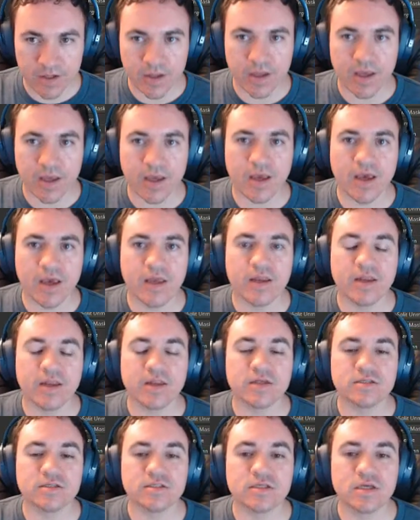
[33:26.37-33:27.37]
And it
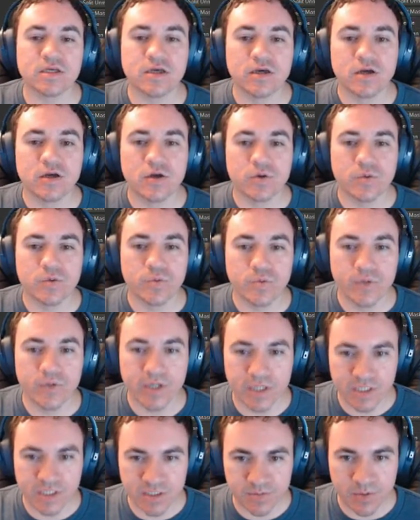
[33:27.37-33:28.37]
is
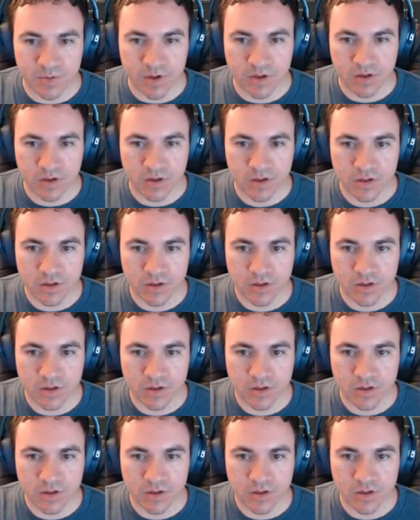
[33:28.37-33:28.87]
really small.